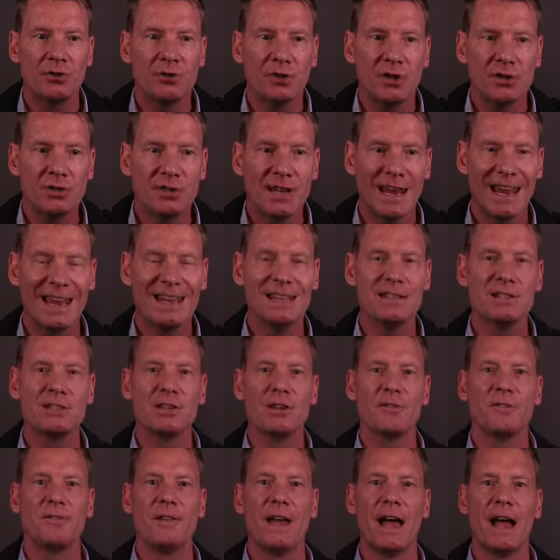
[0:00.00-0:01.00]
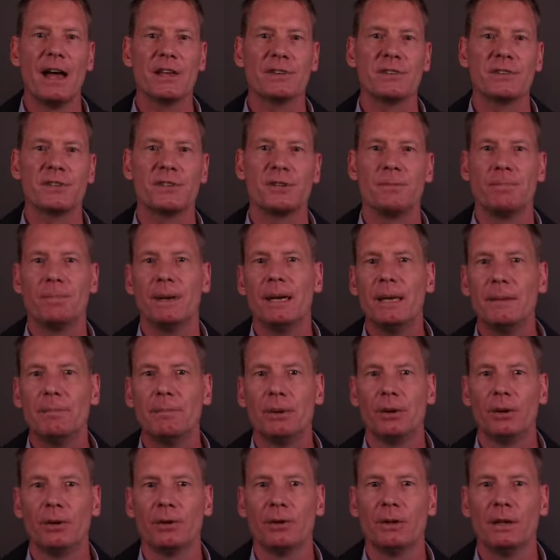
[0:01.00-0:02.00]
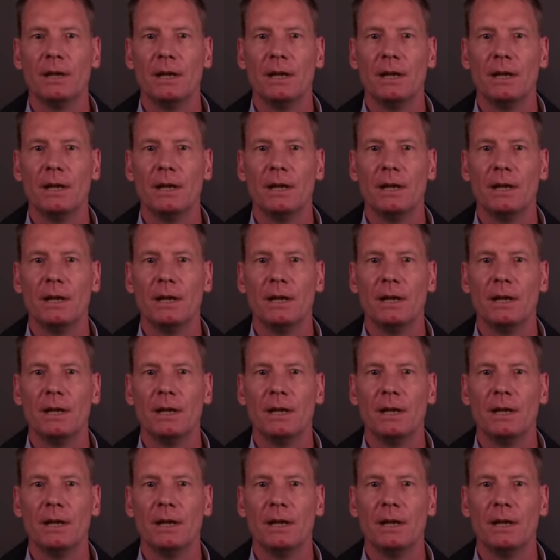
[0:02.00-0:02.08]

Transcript: to tens of thousands of people.